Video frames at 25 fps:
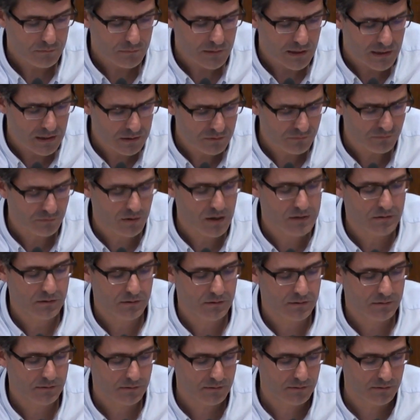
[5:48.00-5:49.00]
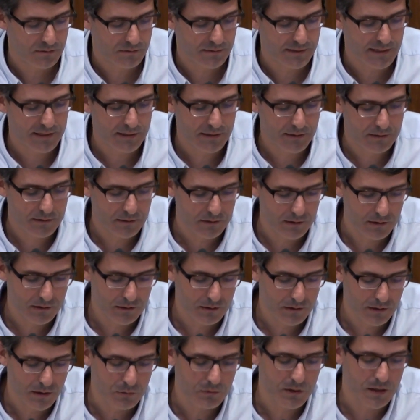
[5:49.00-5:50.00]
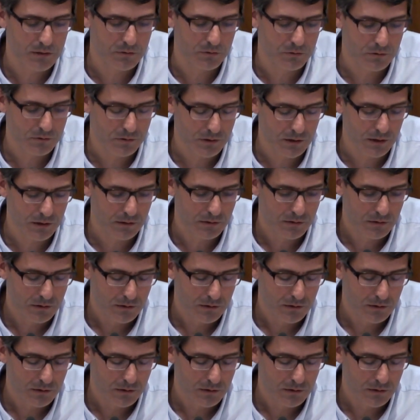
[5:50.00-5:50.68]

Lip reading: As Francis stated in Laudato Si,